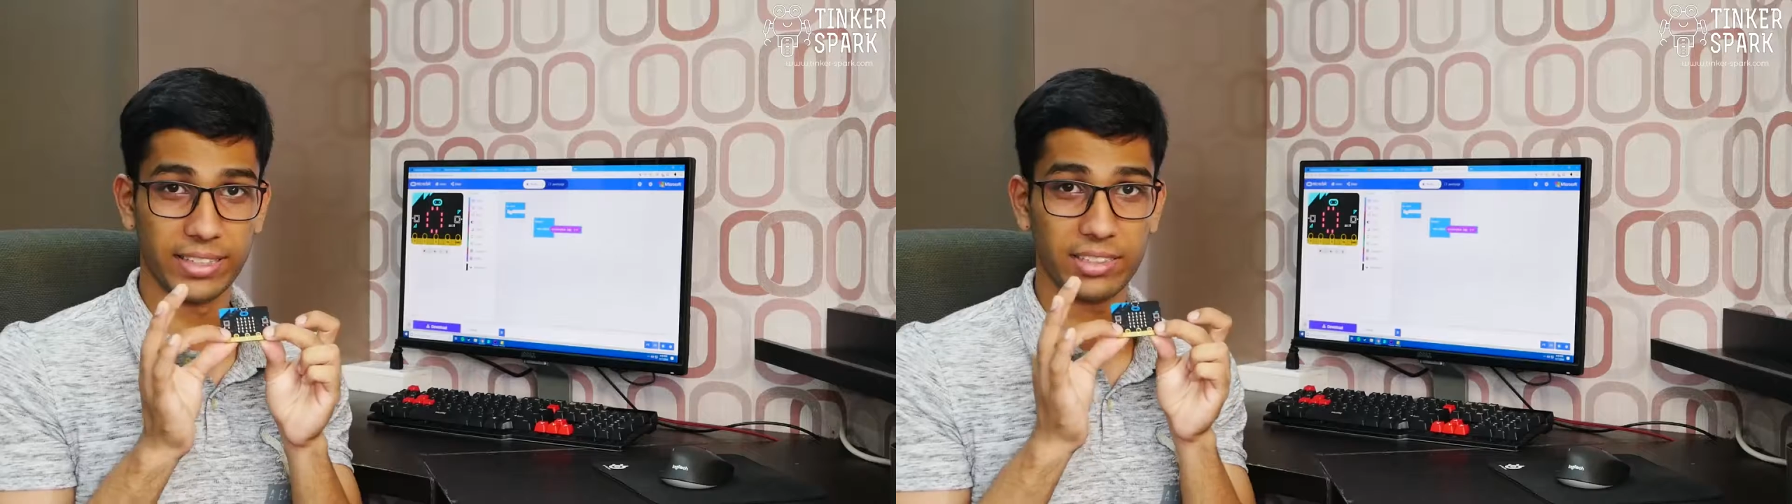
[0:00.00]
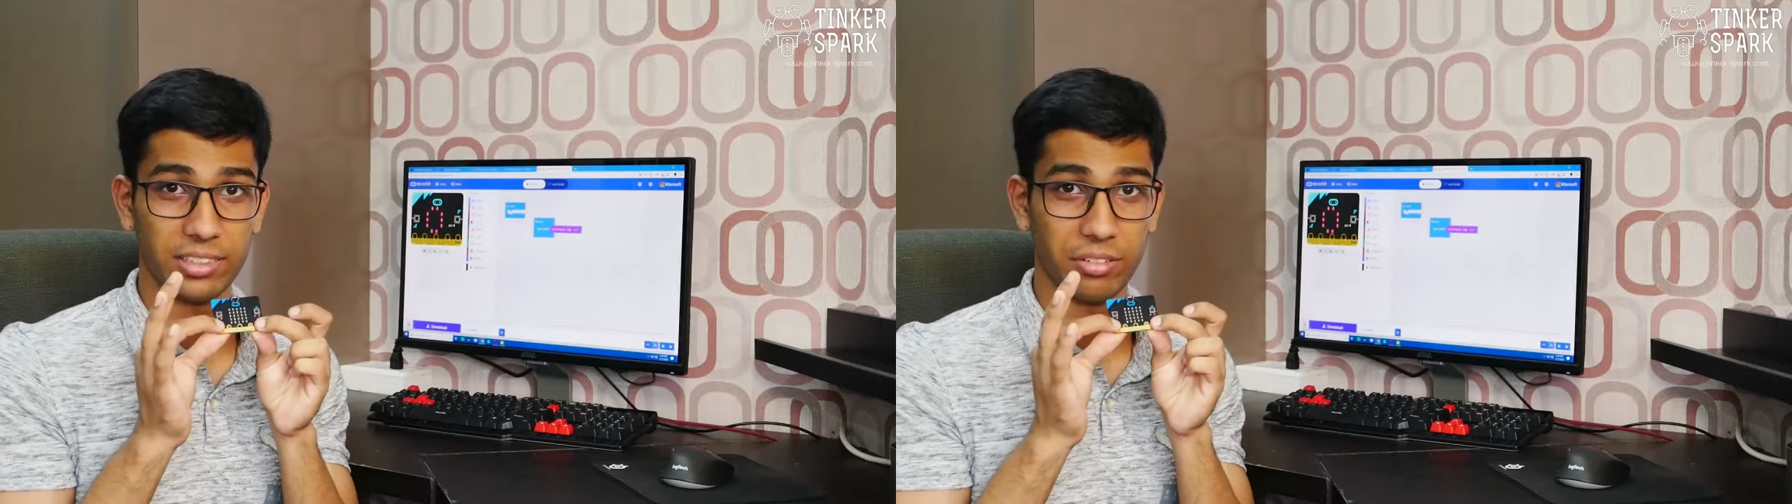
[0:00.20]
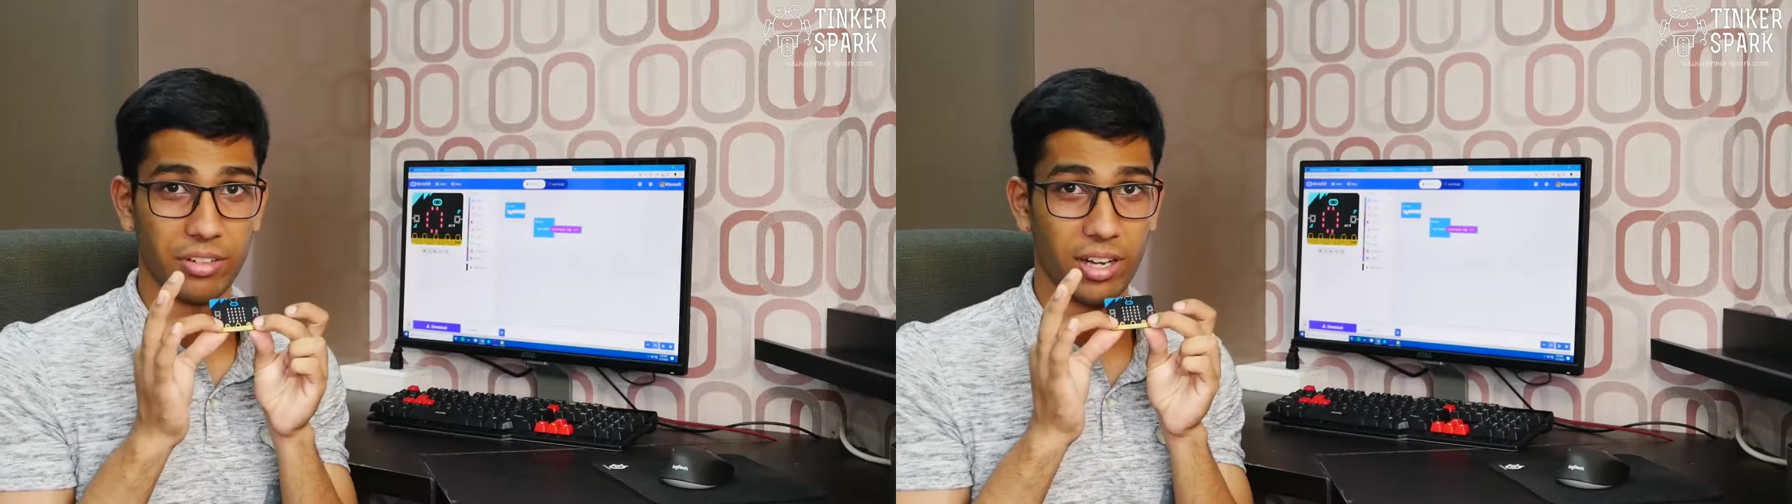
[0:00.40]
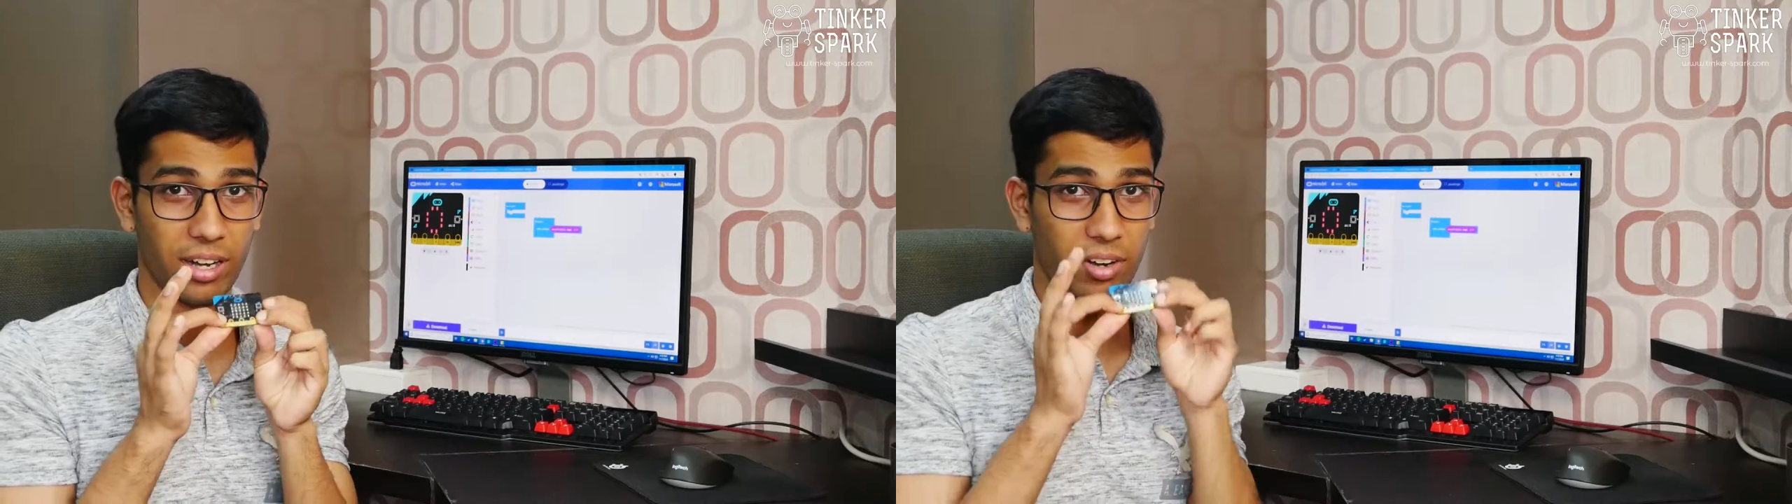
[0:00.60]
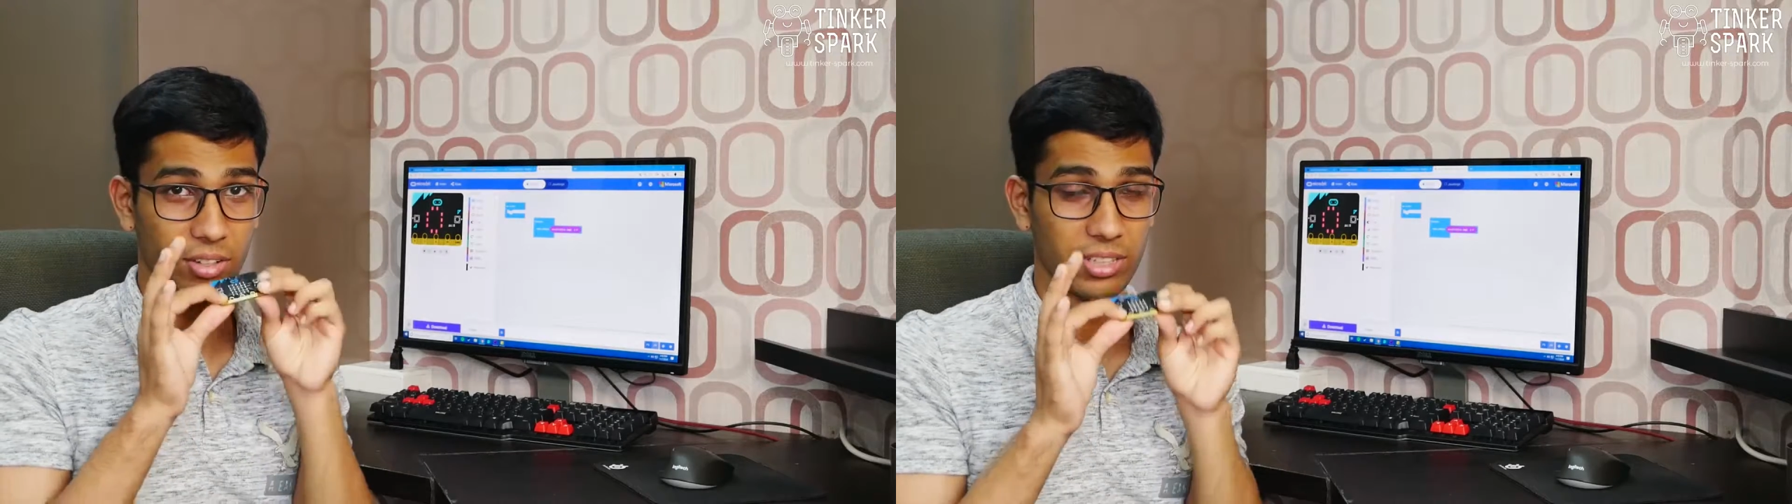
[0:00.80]
this in the
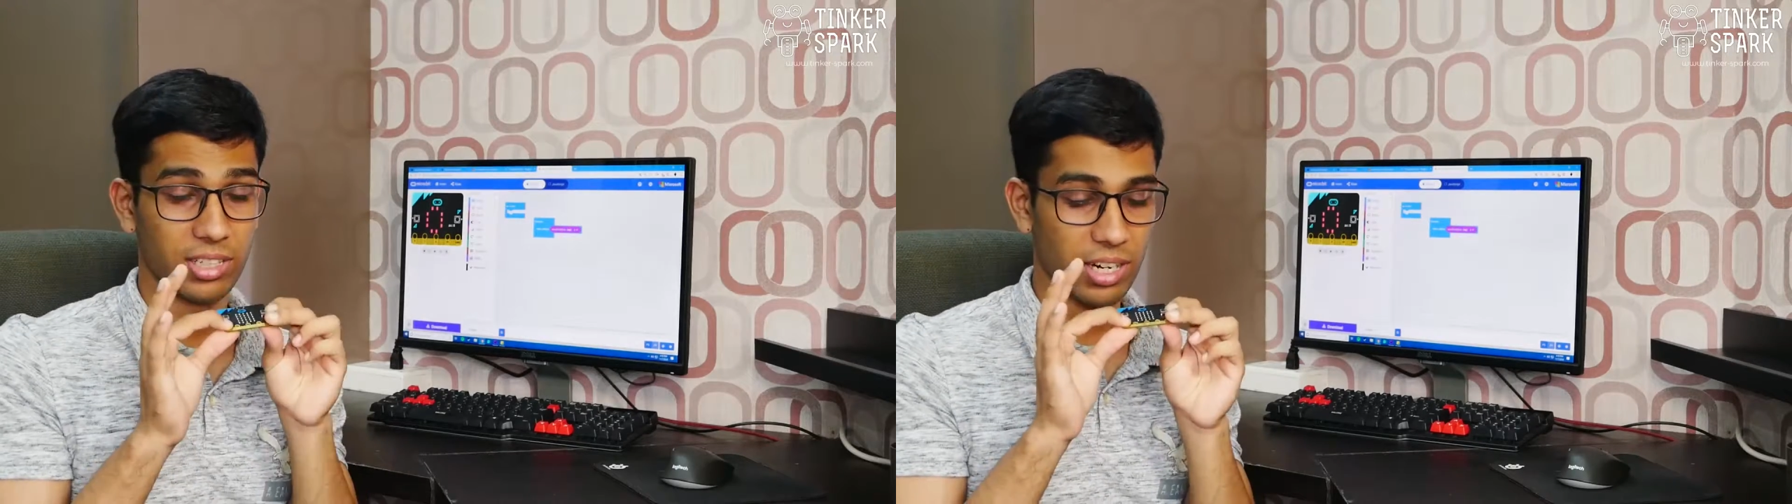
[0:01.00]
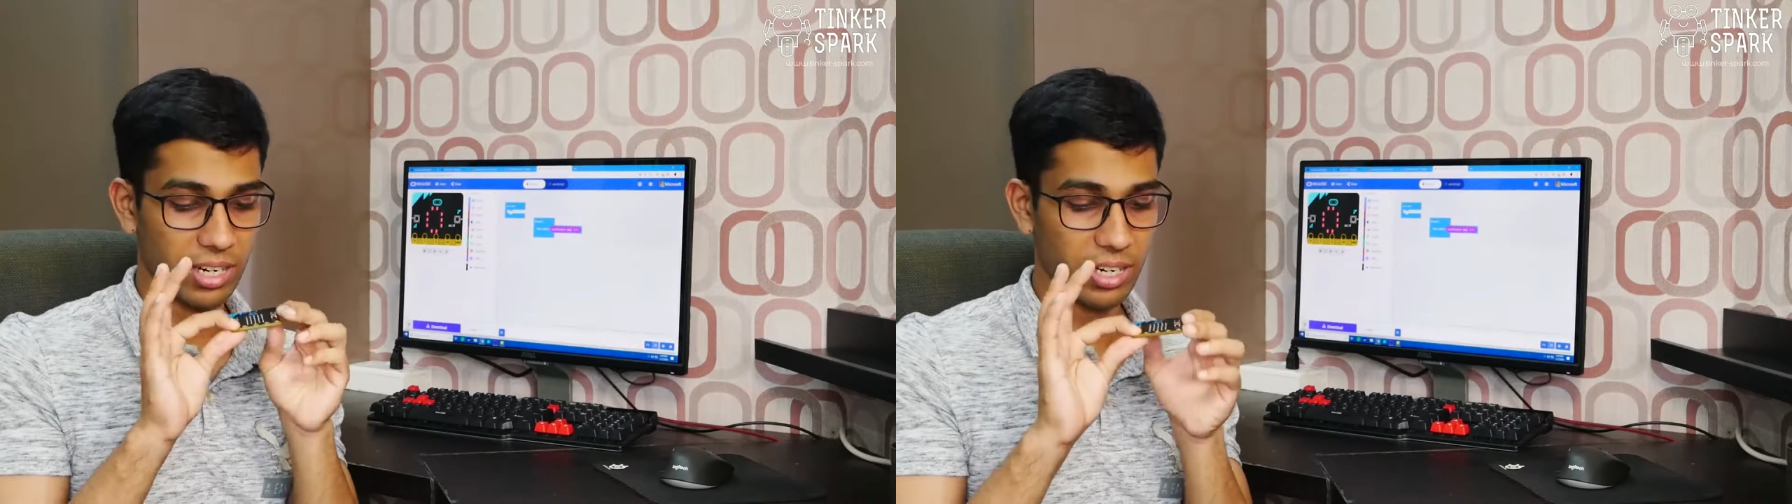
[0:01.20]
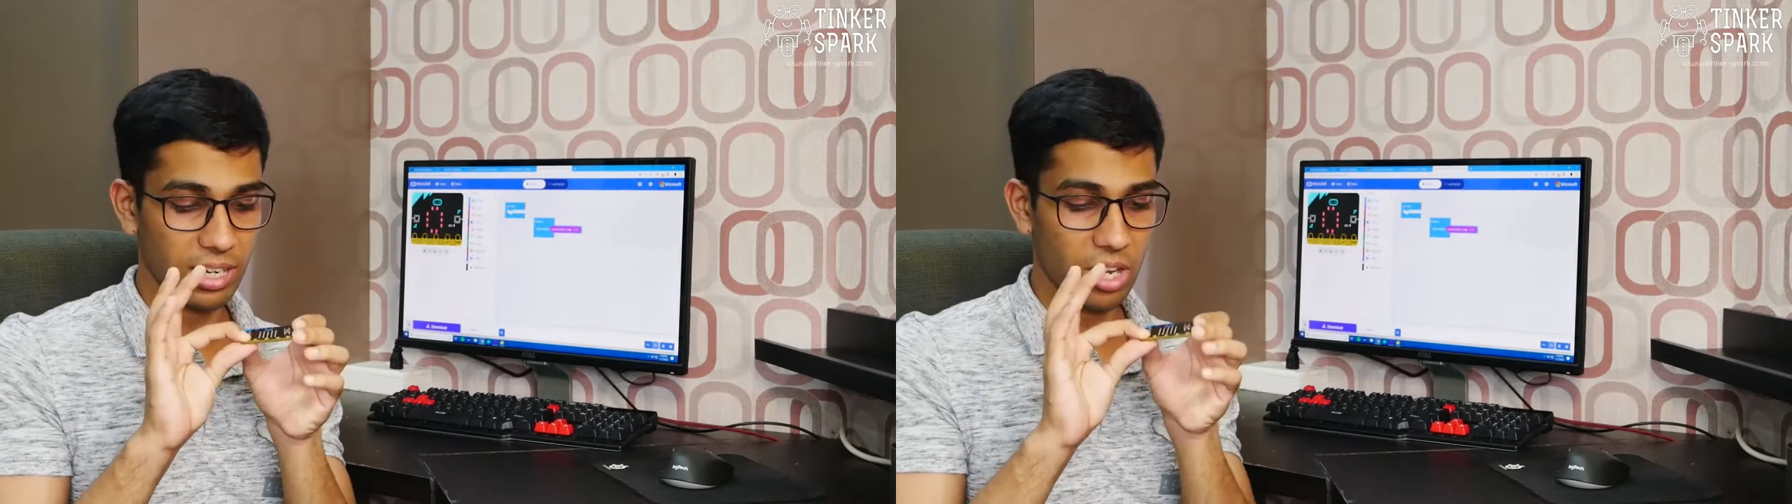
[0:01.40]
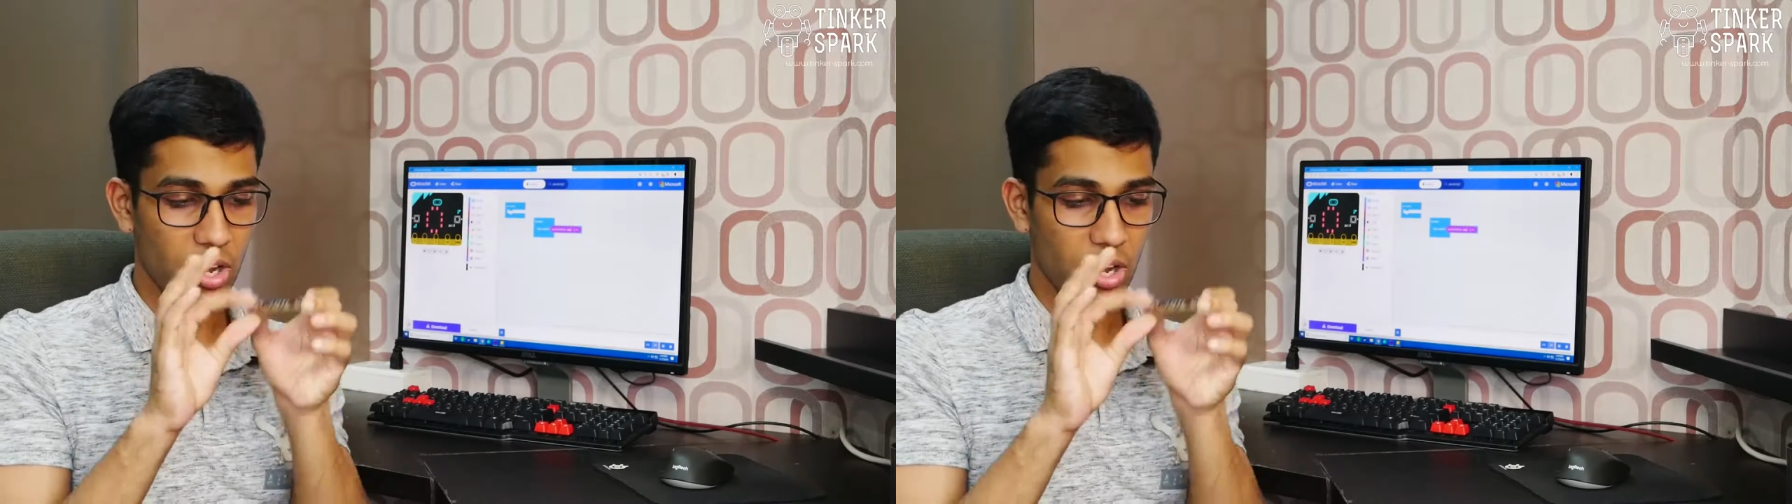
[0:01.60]
on the car,